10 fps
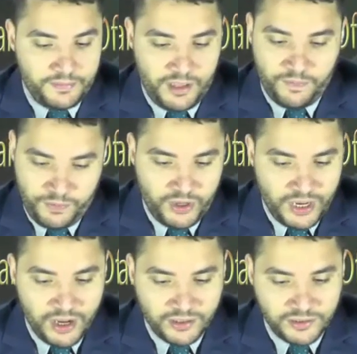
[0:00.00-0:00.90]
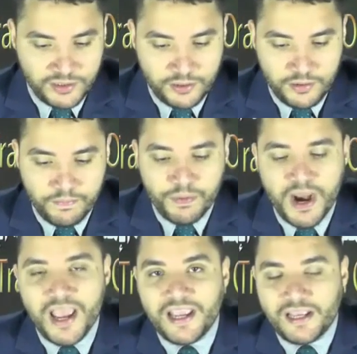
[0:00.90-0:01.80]
If you cannot
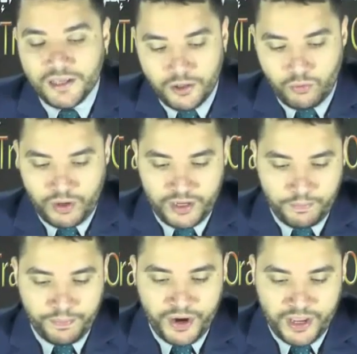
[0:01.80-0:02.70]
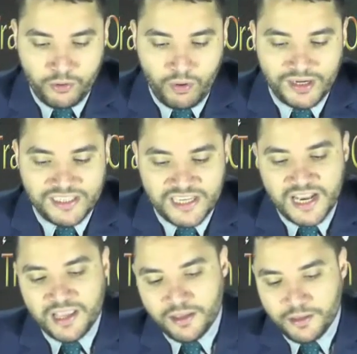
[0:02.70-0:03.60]
pray pray while
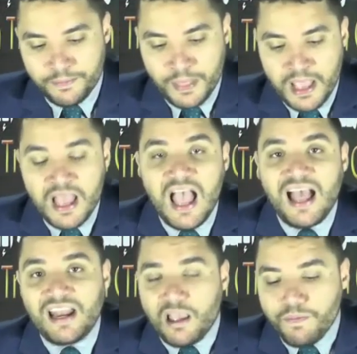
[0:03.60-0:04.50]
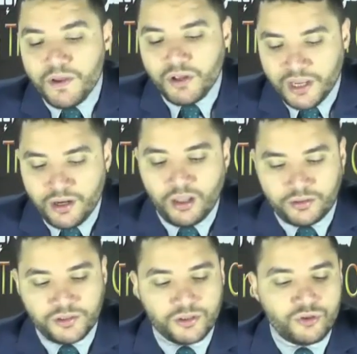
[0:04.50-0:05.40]
sitting. And if you
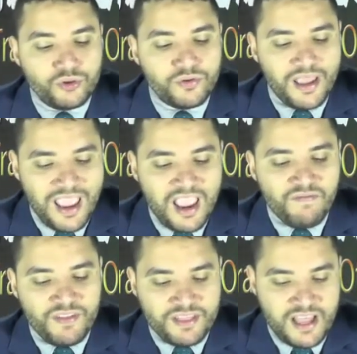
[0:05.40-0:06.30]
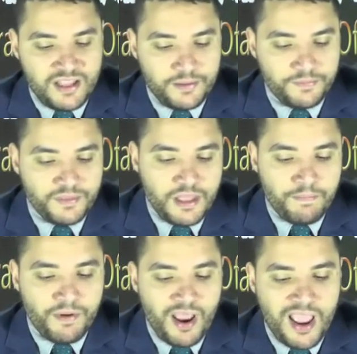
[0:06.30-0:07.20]
cannot, do even that,
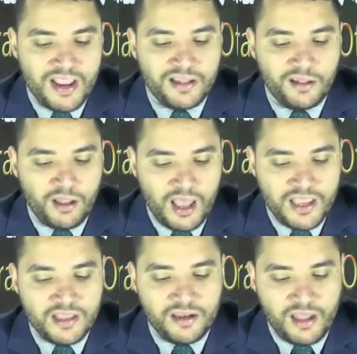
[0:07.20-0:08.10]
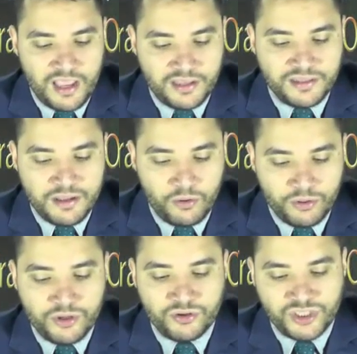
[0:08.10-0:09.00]
then pray lying, lying
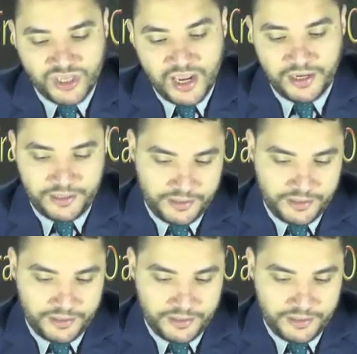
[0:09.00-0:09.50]
on your side.